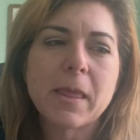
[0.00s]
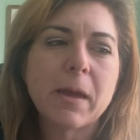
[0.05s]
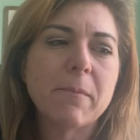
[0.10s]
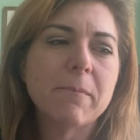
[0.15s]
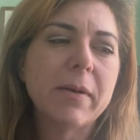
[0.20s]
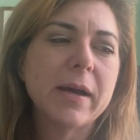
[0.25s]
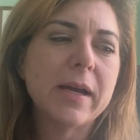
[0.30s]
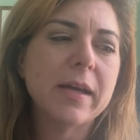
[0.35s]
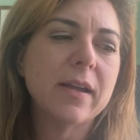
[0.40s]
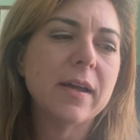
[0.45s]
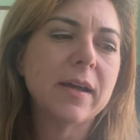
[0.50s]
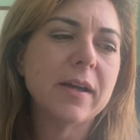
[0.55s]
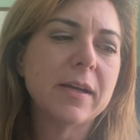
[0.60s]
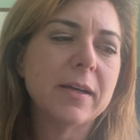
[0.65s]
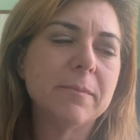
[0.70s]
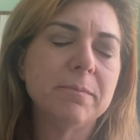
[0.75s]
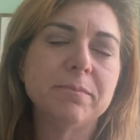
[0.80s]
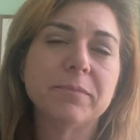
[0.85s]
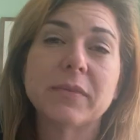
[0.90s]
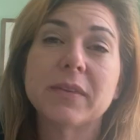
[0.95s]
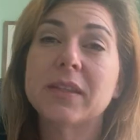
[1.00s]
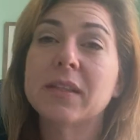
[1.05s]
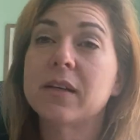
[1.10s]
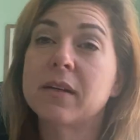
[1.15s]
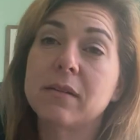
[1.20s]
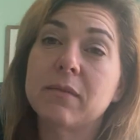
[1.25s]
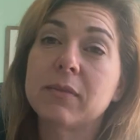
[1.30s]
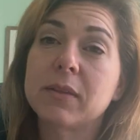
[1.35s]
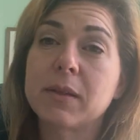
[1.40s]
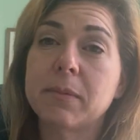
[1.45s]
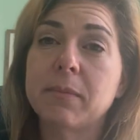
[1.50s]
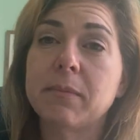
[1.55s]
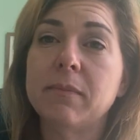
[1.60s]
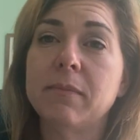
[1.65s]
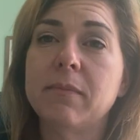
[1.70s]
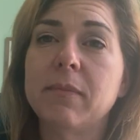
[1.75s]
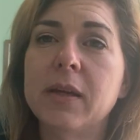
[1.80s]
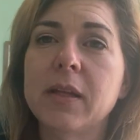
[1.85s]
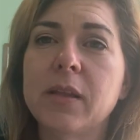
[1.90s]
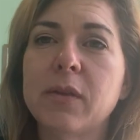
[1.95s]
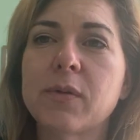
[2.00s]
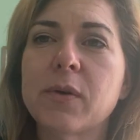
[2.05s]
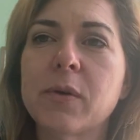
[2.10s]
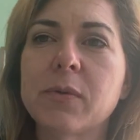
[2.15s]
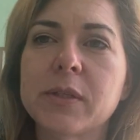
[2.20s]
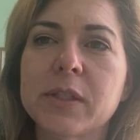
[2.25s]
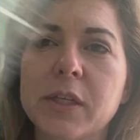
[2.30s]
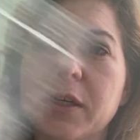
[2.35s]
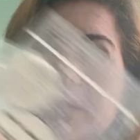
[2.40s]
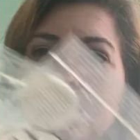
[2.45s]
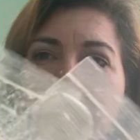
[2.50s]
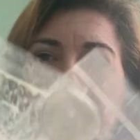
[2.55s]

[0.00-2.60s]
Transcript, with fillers: but um, the, the uh, throw was good.